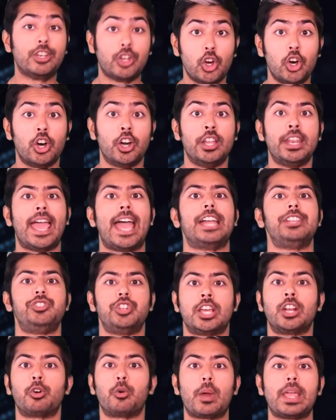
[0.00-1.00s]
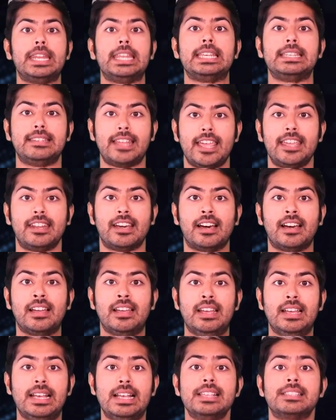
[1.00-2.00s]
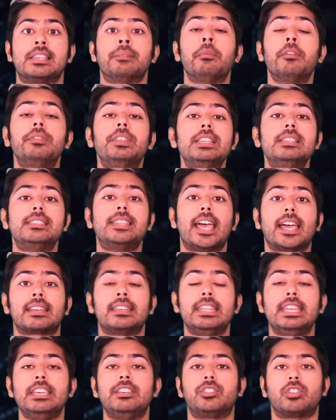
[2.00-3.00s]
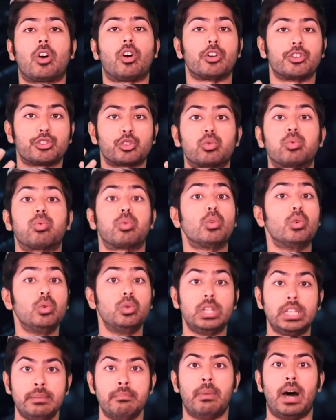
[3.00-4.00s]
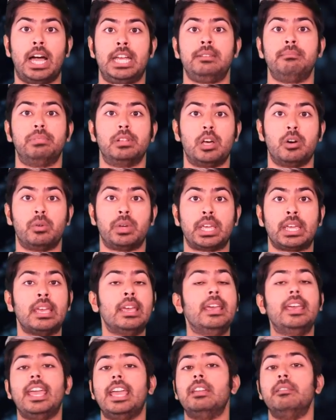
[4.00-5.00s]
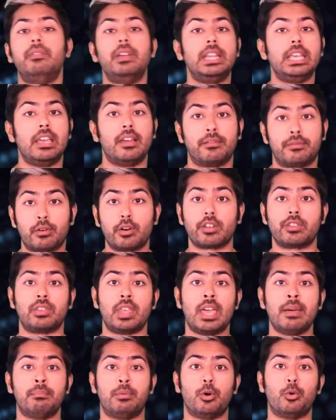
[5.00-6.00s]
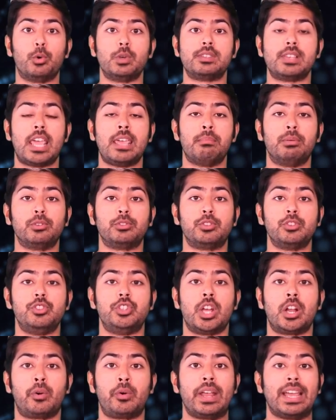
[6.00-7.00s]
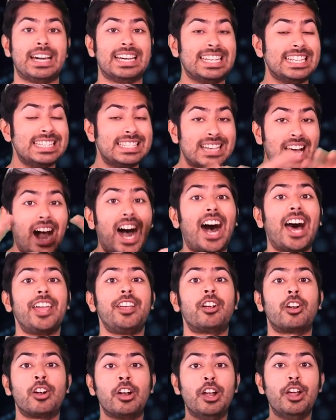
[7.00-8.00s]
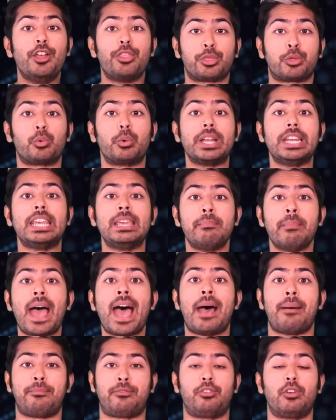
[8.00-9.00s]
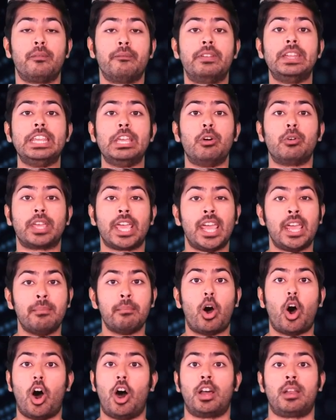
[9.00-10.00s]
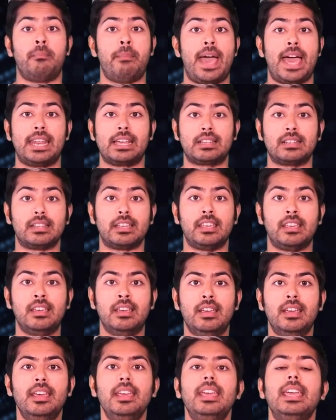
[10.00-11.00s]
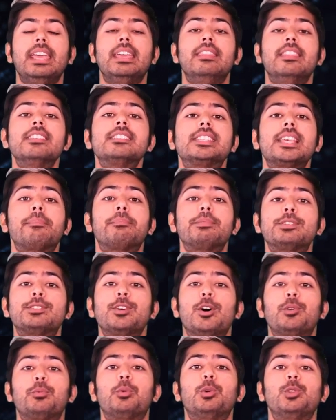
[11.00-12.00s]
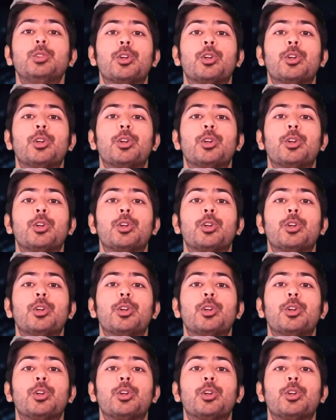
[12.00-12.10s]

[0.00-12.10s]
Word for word: good at generating data. Some of these techniques are truly mind-blowing. NVIDIA, for example, was able to generate an entire 3D map for a video game automatically. In this episode, we'll